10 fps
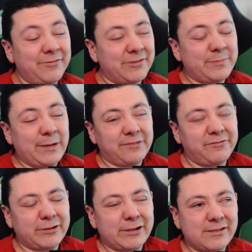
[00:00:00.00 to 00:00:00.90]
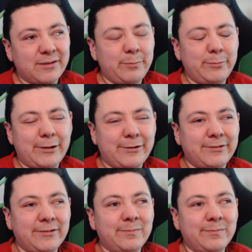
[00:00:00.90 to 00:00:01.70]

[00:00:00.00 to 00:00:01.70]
respect for his competitor.